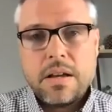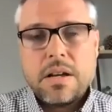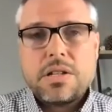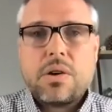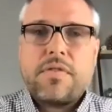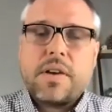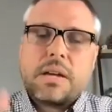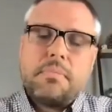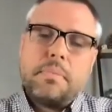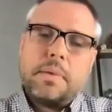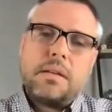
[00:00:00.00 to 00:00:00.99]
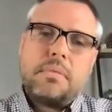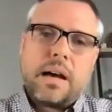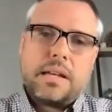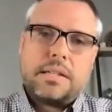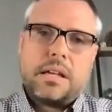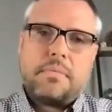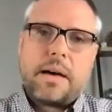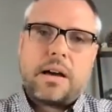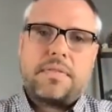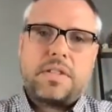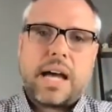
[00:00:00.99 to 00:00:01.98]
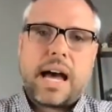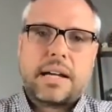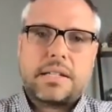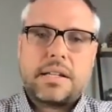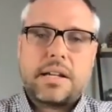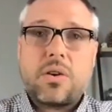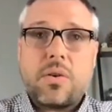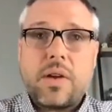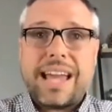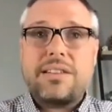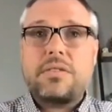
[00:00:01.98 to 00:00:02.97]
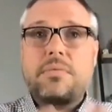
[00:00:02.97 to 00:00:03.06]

So if we can minimize the amount of text and create